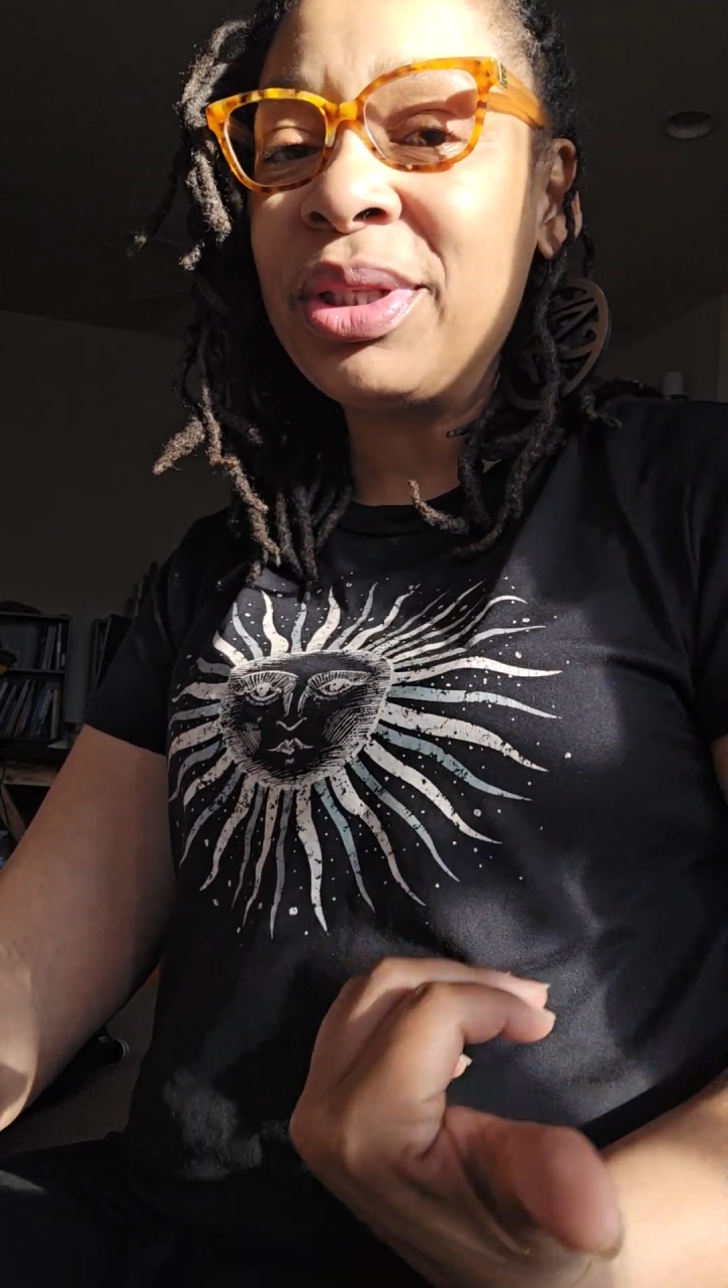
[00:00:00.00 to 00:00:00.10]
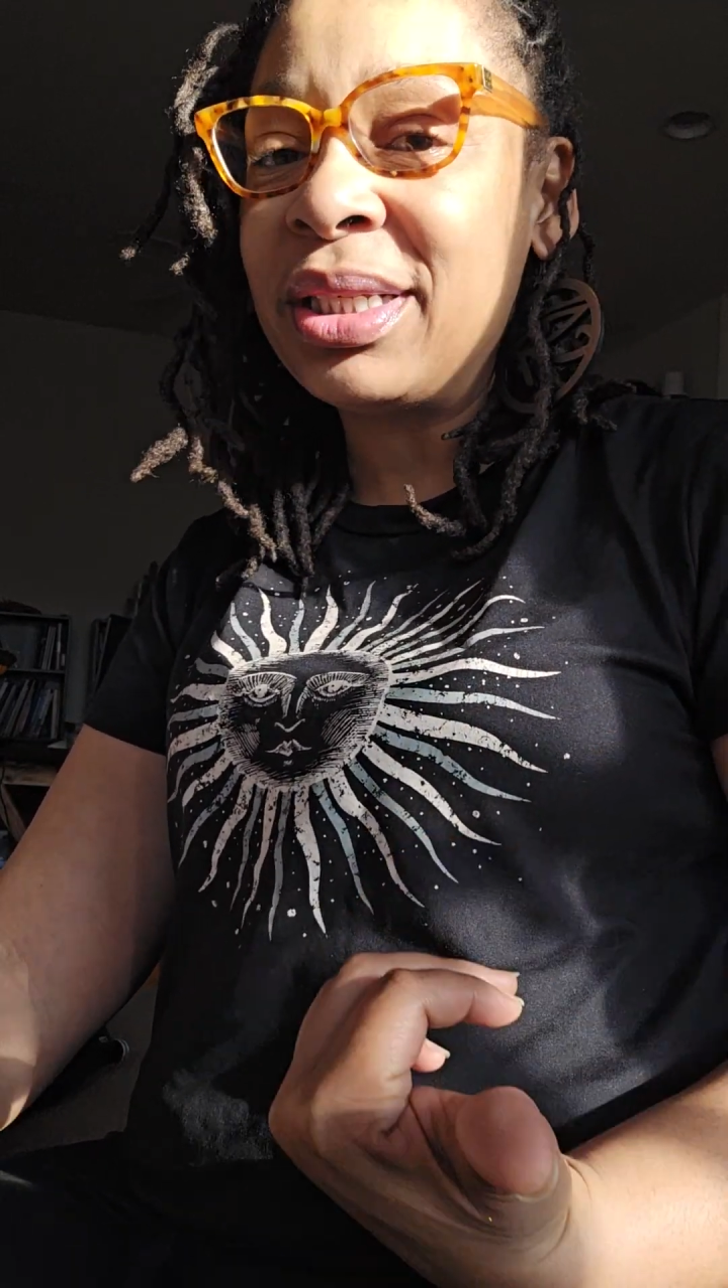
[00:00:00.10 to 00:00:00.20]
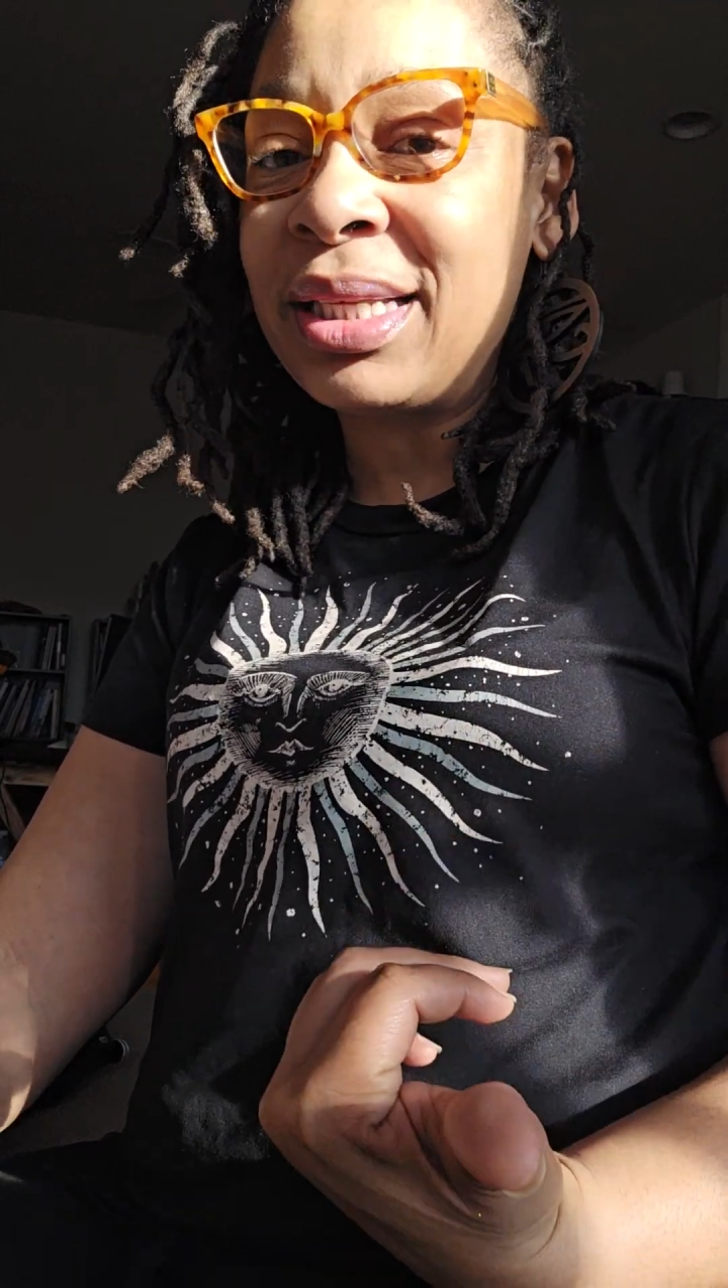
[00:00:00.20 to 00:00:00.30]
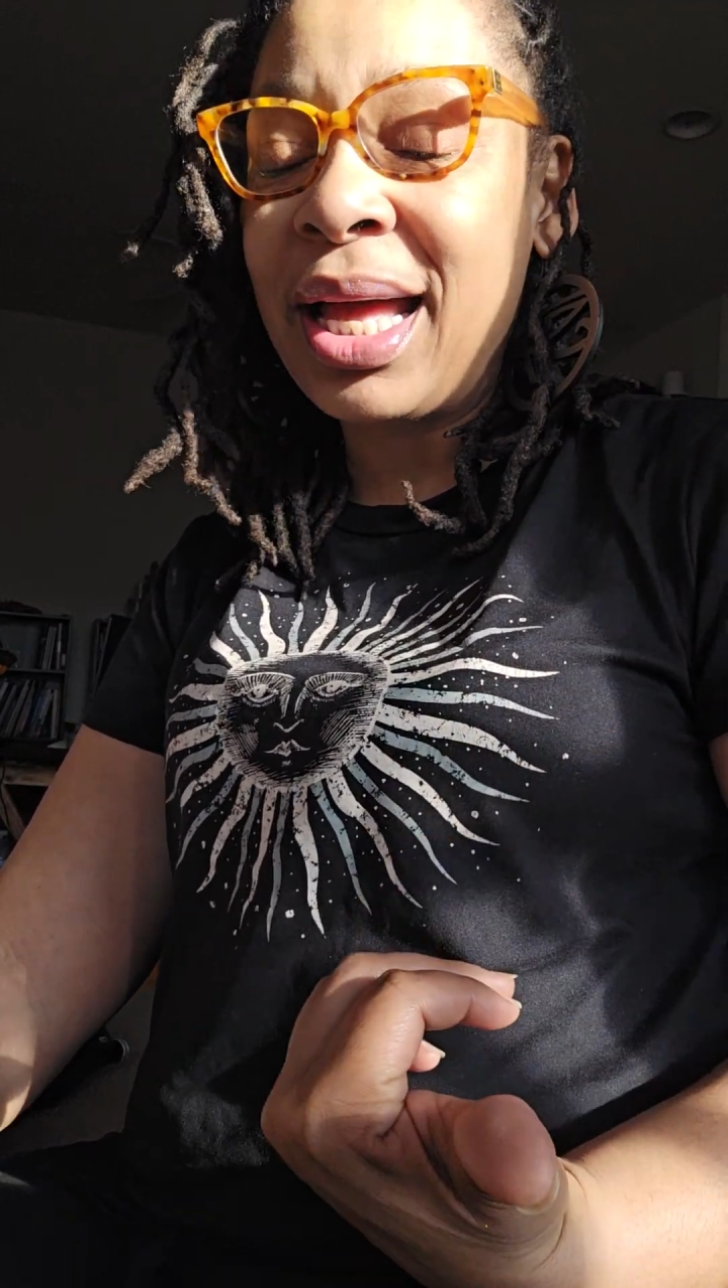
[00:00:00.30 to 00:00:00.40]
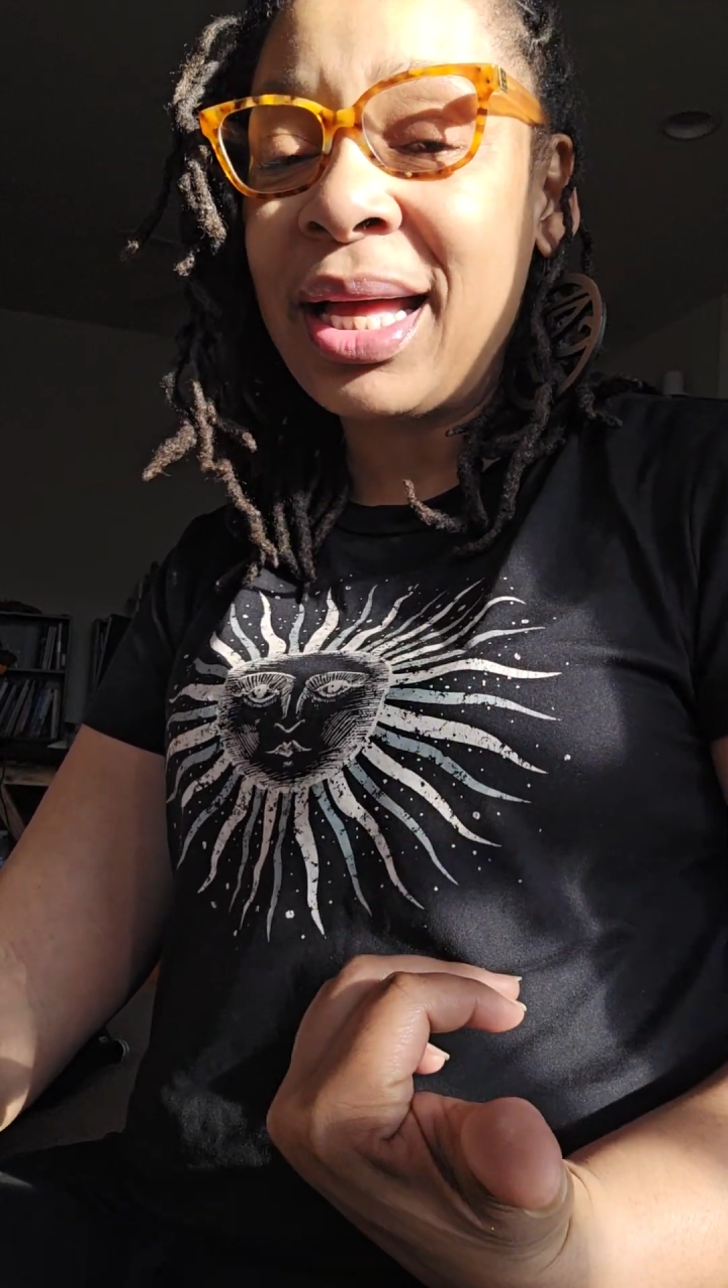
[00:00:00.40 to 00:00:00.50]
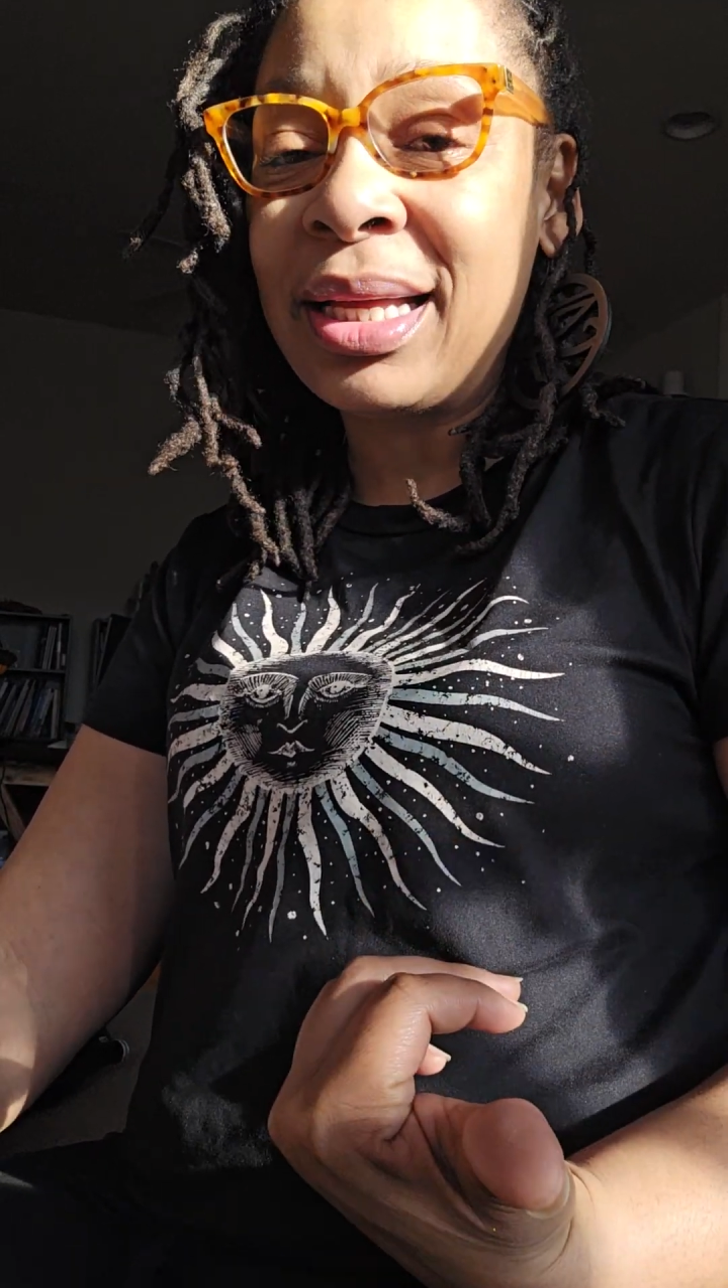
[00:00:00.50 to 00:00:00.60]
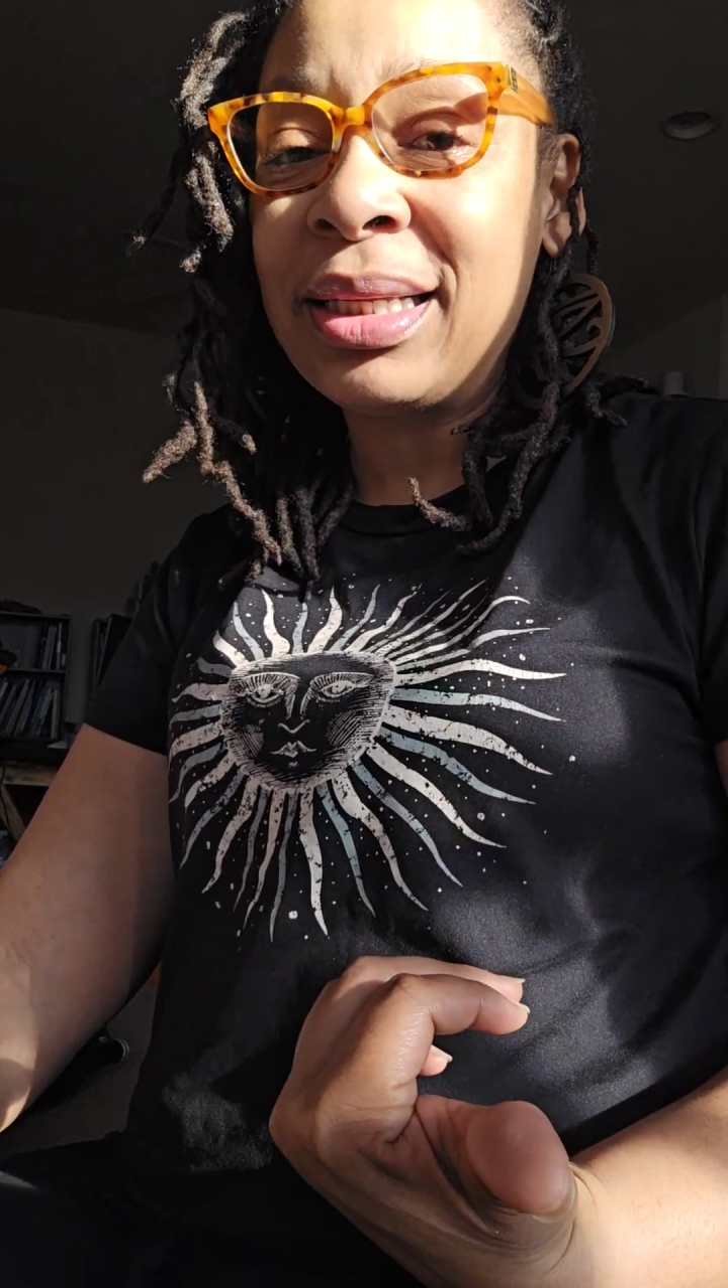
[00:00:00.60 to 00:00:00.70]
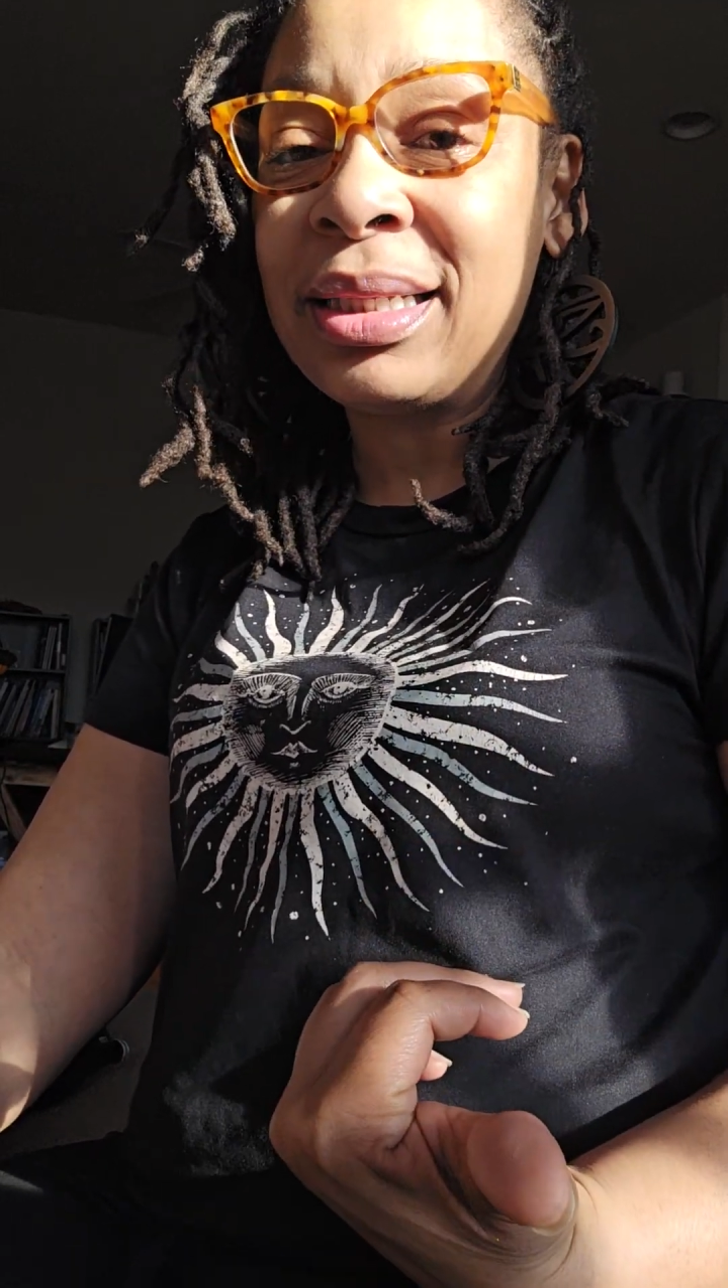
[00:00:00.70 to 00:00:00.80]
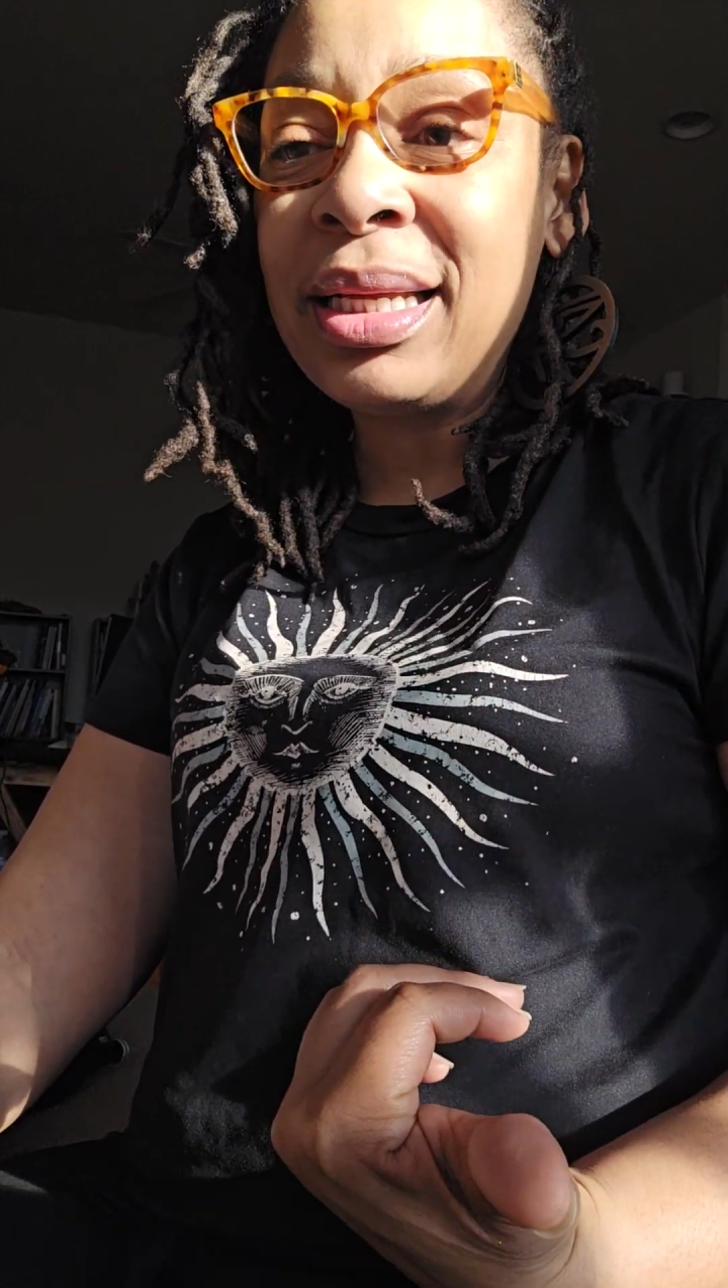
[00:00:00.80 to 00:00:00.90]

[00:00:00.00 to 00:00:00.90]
design,